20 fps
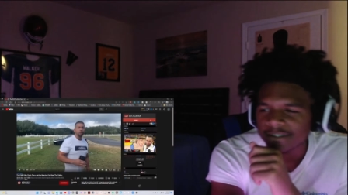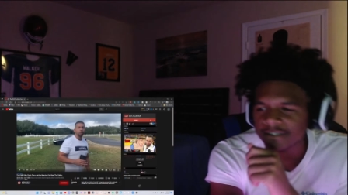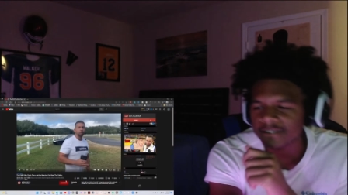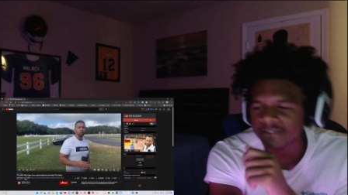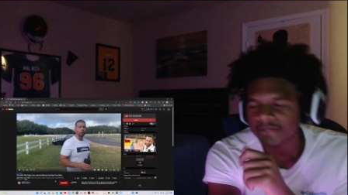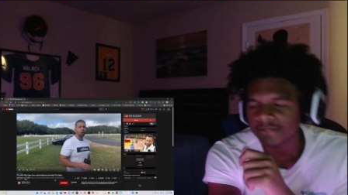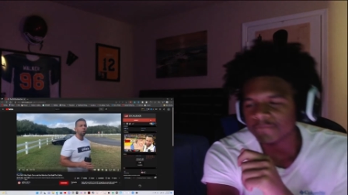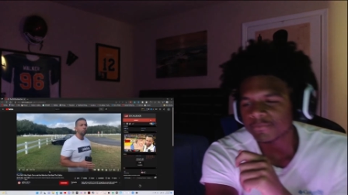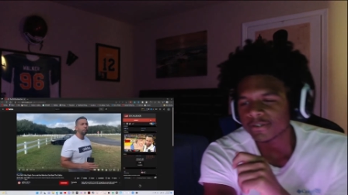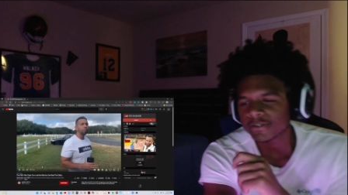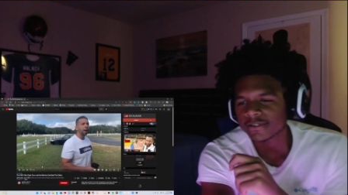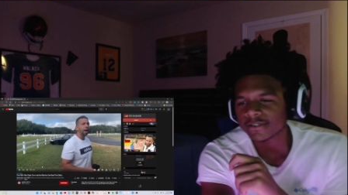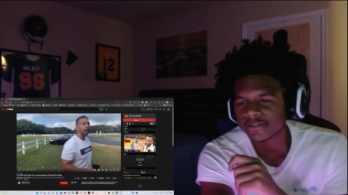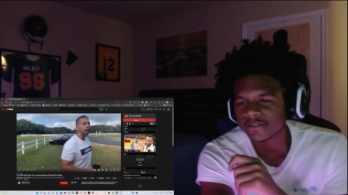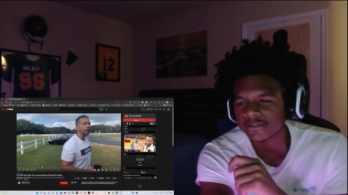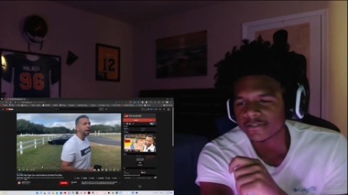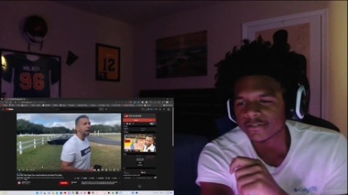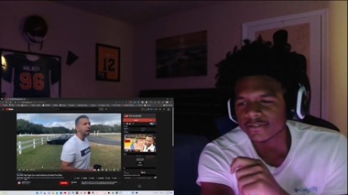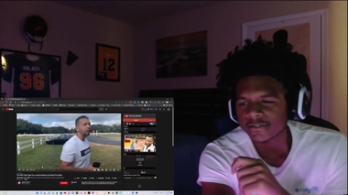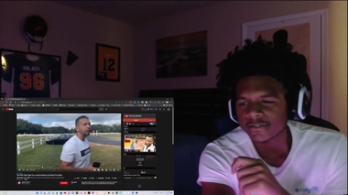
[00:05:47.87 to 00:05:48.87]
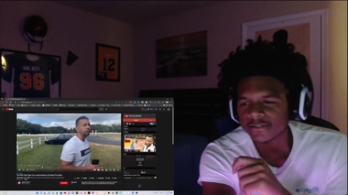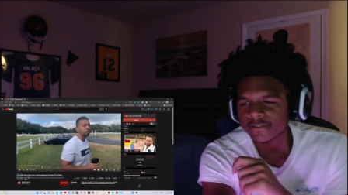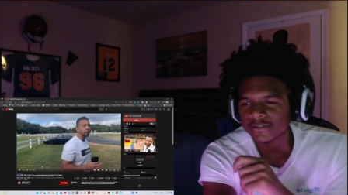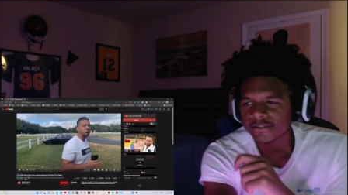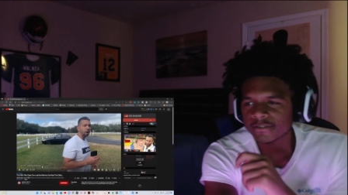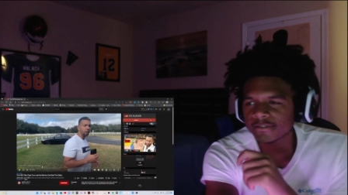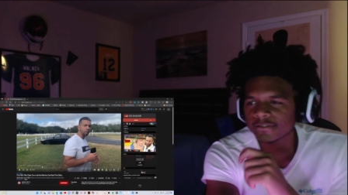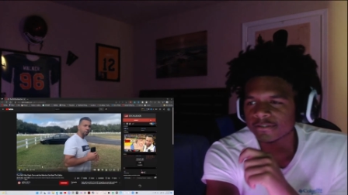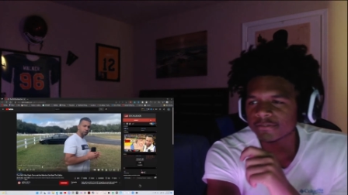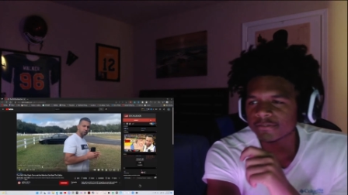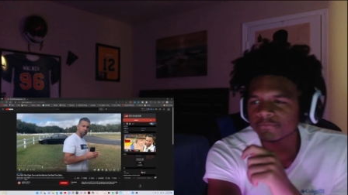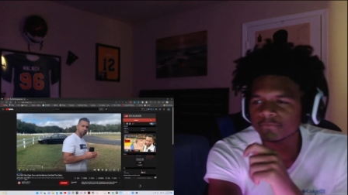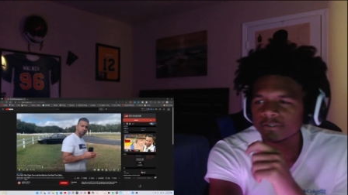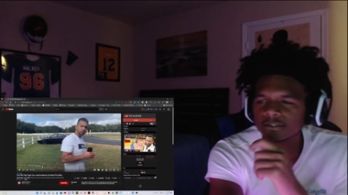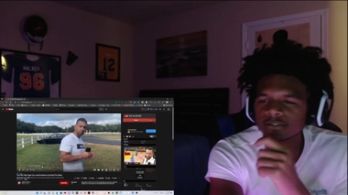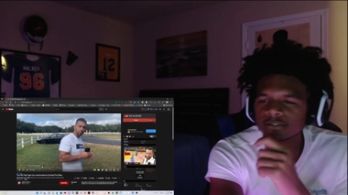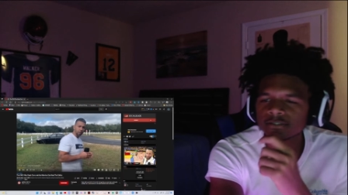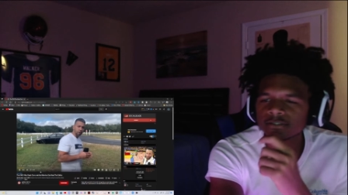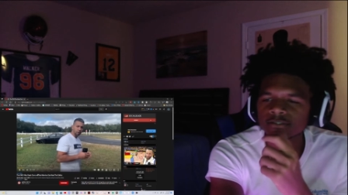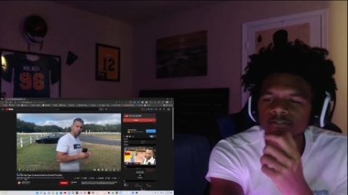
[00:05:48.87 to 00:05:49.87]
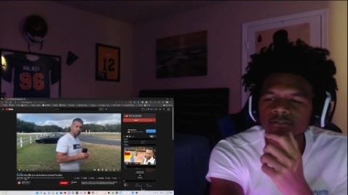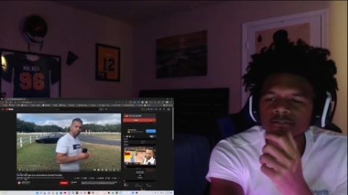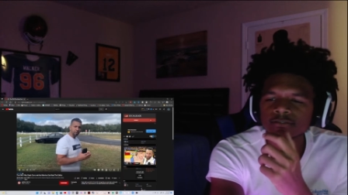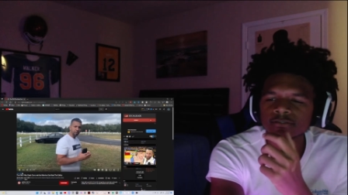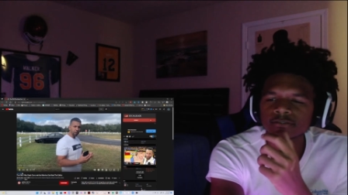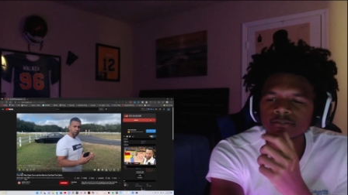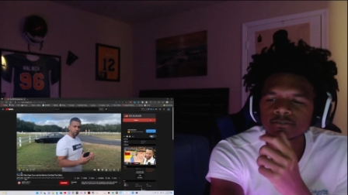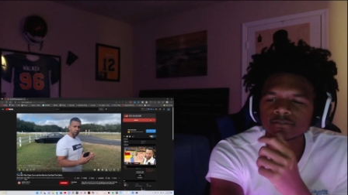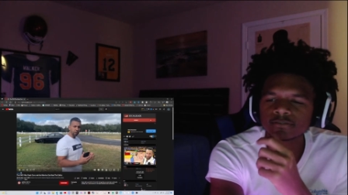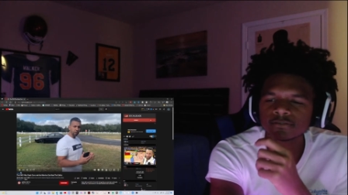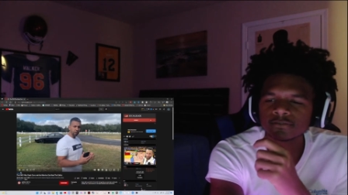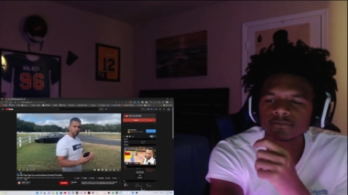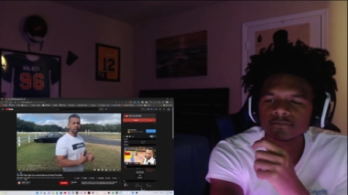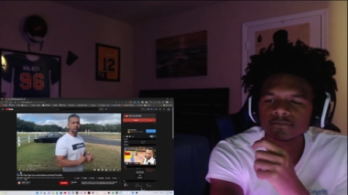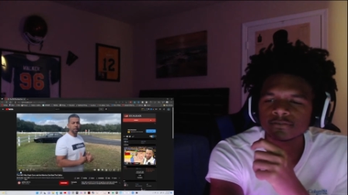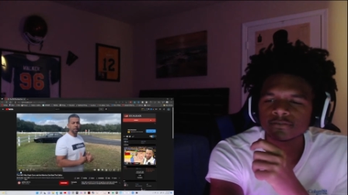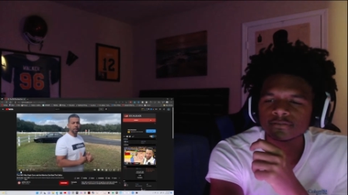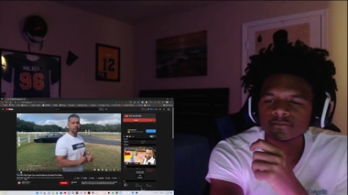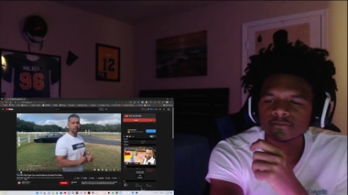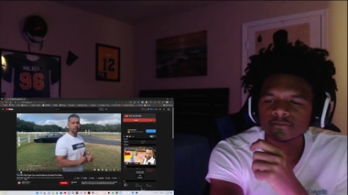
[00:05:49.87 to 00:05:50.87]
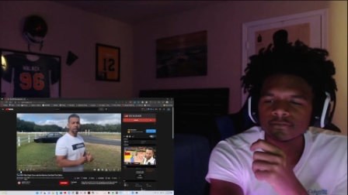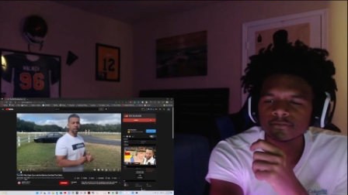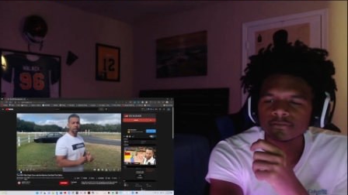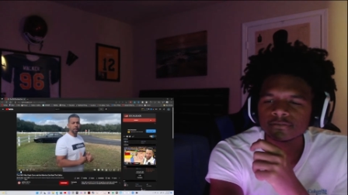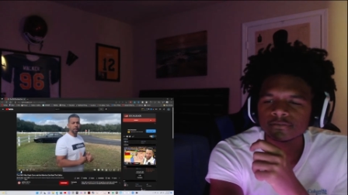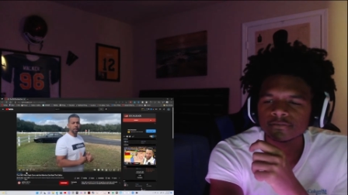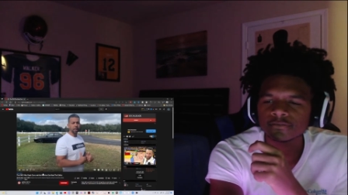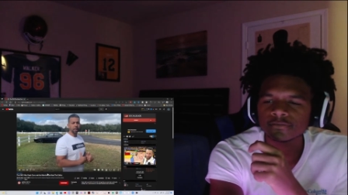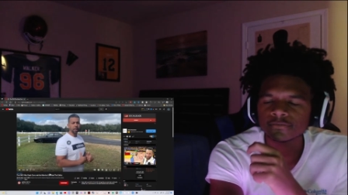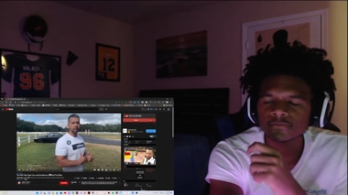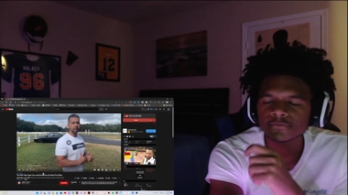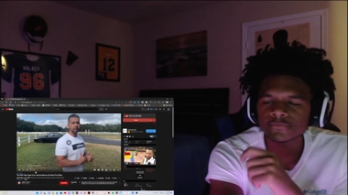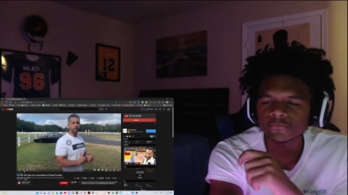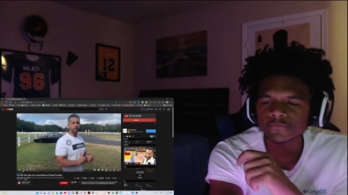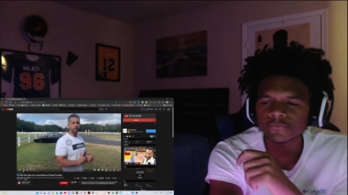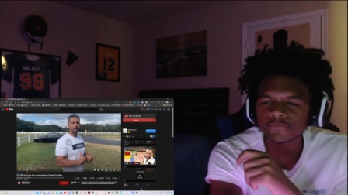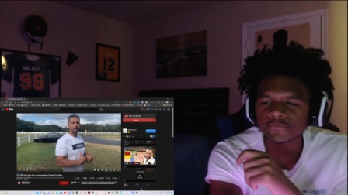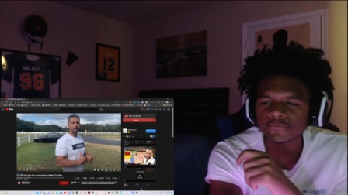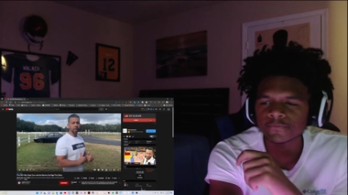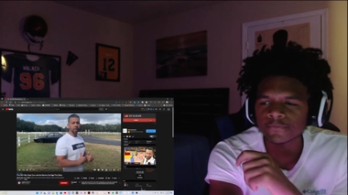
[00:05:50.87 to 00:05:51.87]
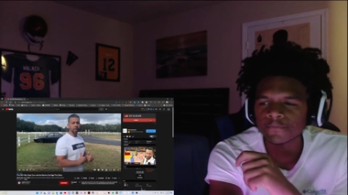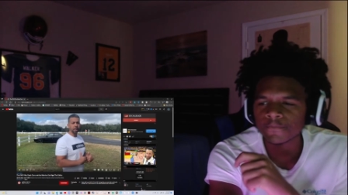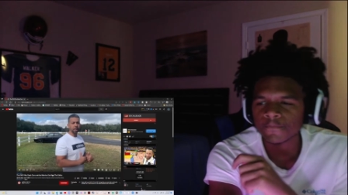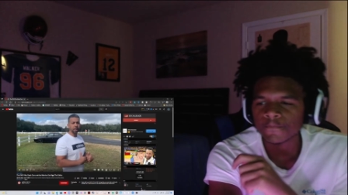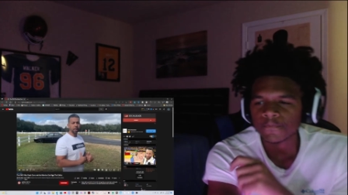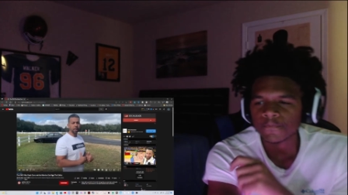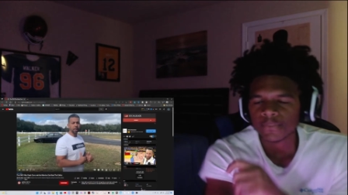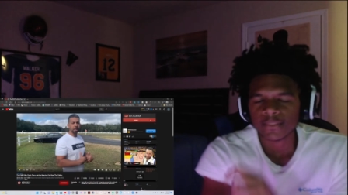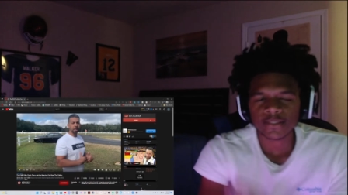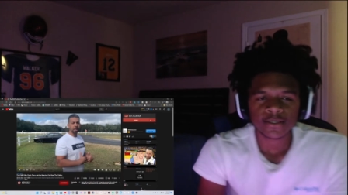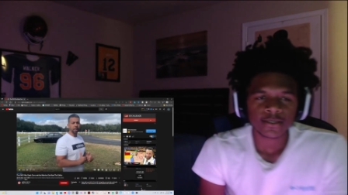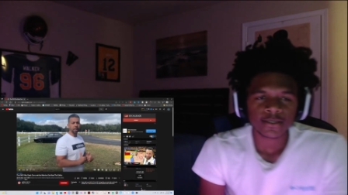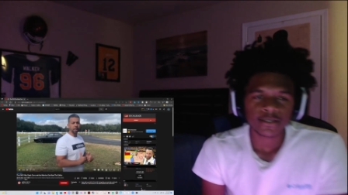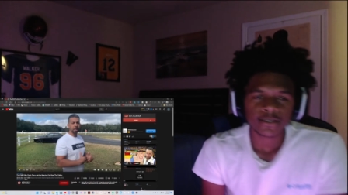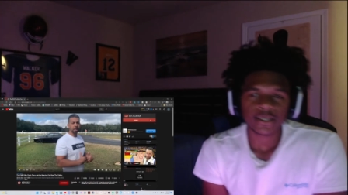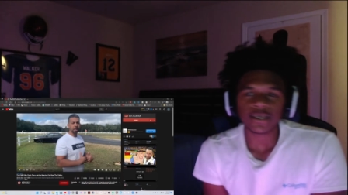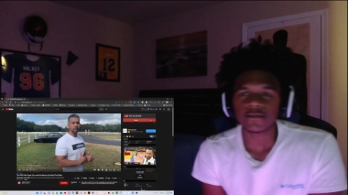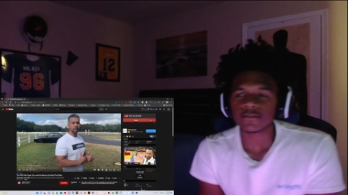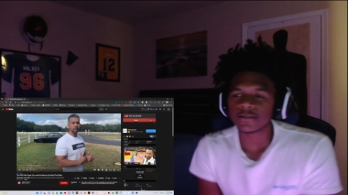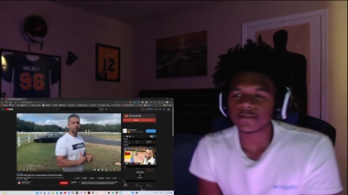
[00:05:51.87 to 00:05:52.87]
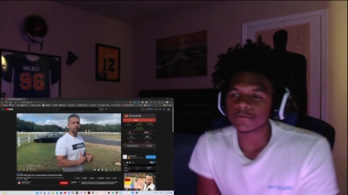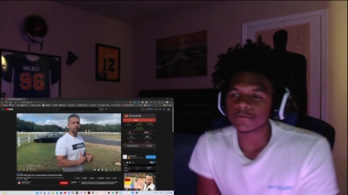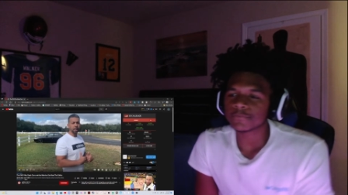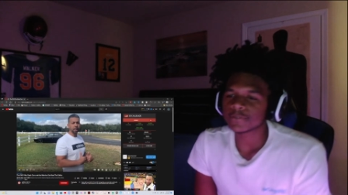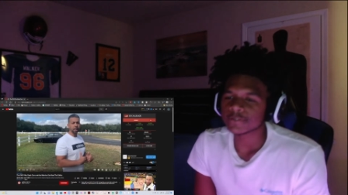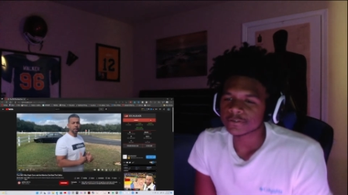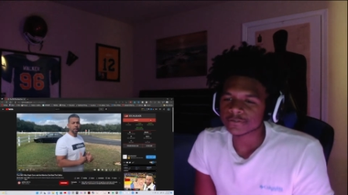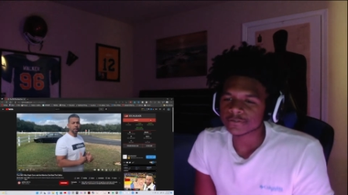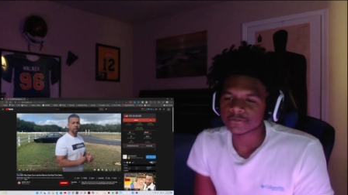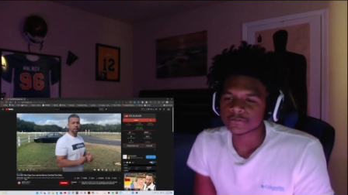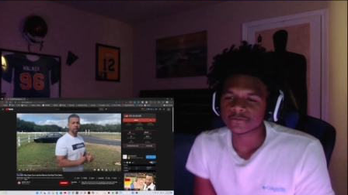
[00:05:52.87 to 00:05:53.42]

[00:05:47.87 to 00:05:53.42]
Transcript: Don't pay another. Bro. Ain't gonna lie, bro.